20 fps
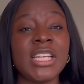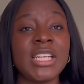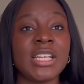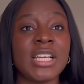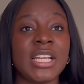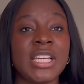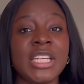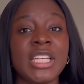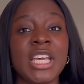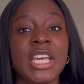
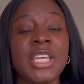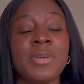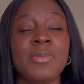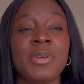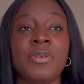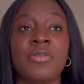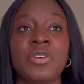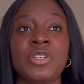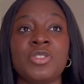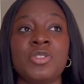Canadian
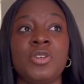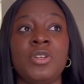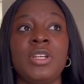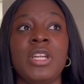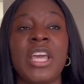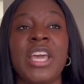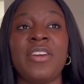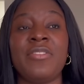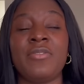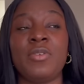
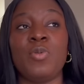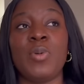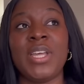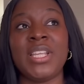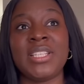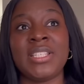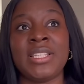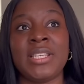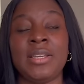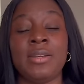immigration every
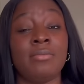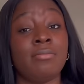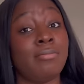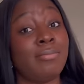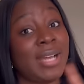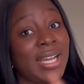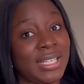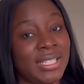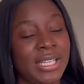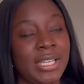Wednesday
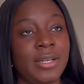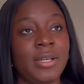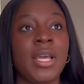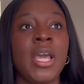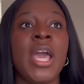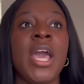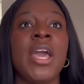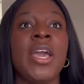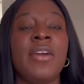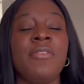back then.
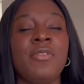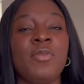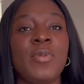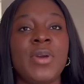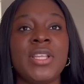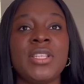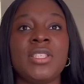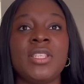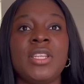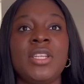Every
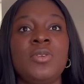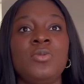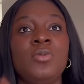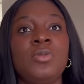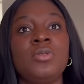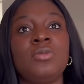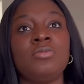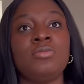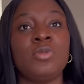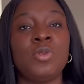Wednesday they
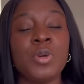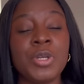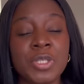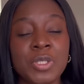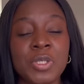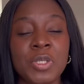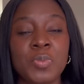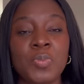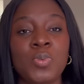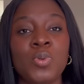would go
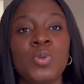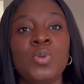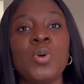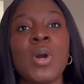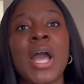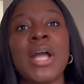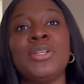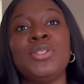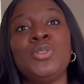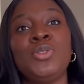into the pool
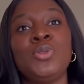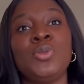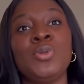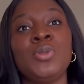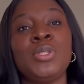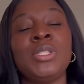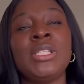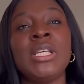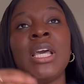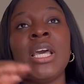and
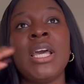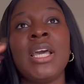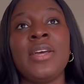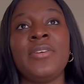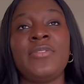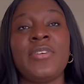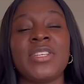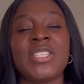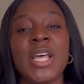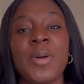choose.
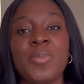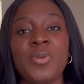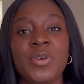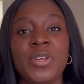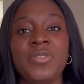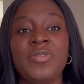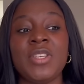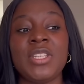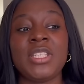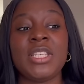For example,
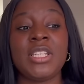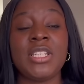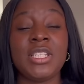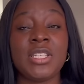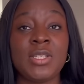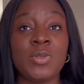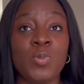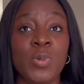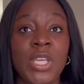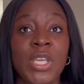if they say
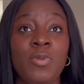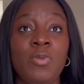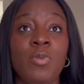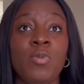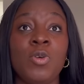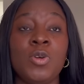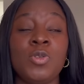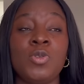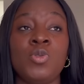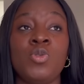this week we
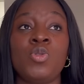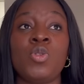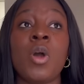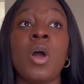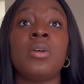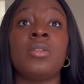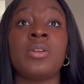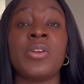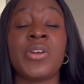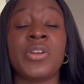want to draw
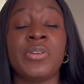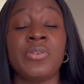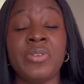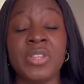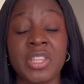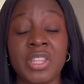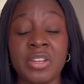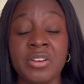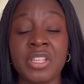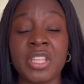out
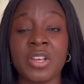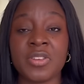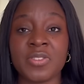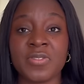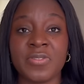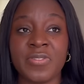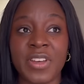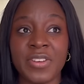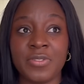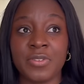
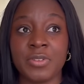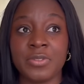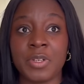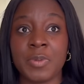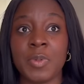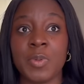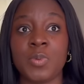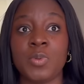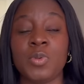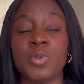3,500
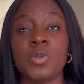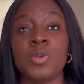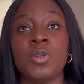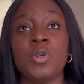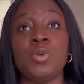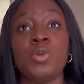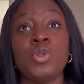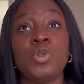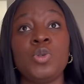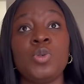people, so they
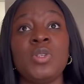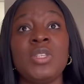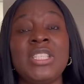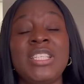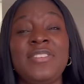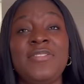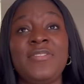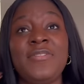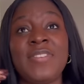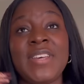will choose
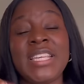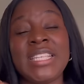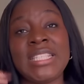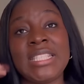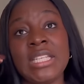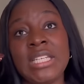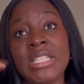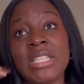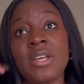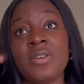the first
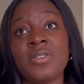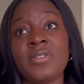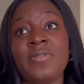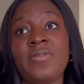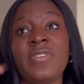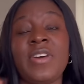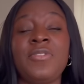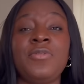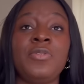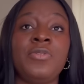
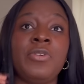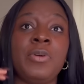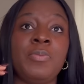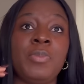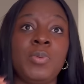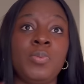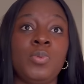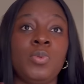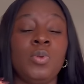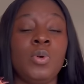3,500
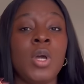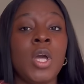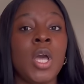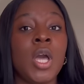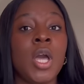people